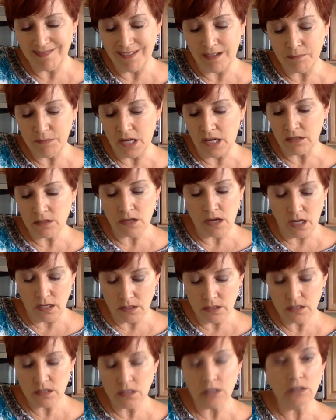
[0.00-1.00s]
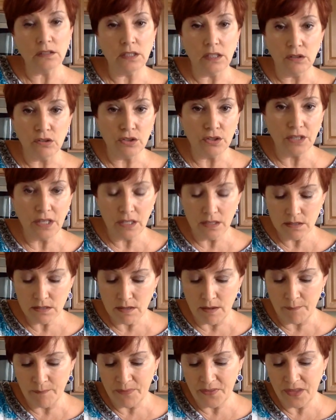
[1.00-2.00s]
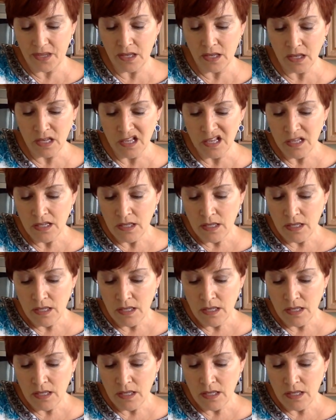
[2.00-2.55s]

I'm not constantly cooking something.